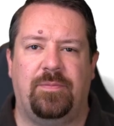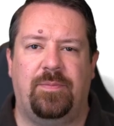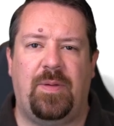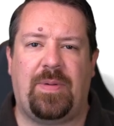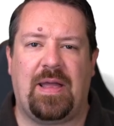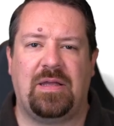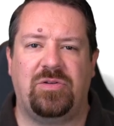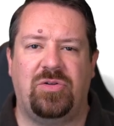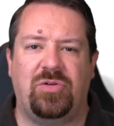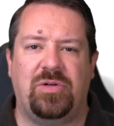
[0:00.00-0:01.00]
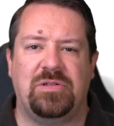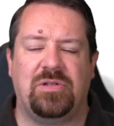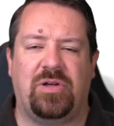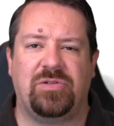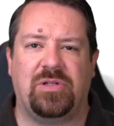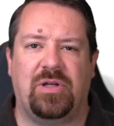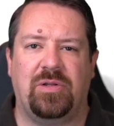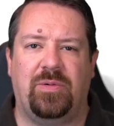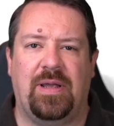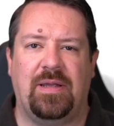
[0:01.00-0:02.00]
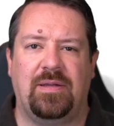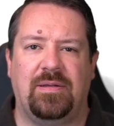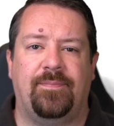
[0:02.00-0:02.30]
but packet two is lost along the way.